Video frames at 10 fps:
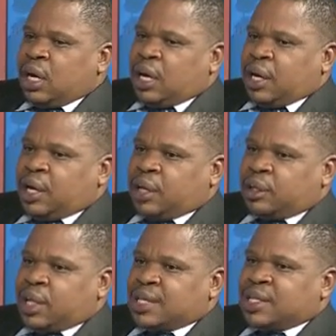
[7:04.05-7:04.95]

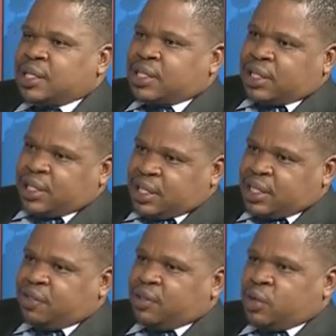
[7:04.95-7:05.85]
assessed
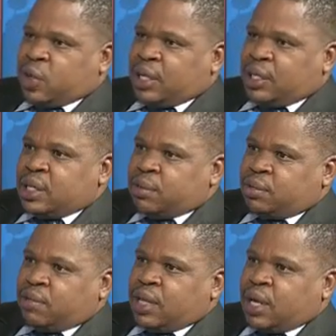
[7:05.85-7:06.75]
individually in
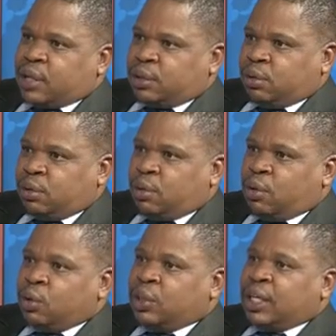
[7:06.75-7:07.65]
terms of their
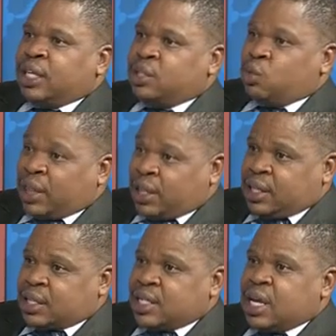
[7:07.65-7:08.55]
own credit
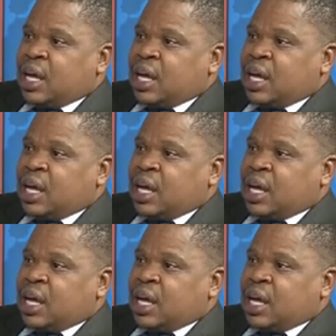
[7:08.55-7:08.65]
worthiness.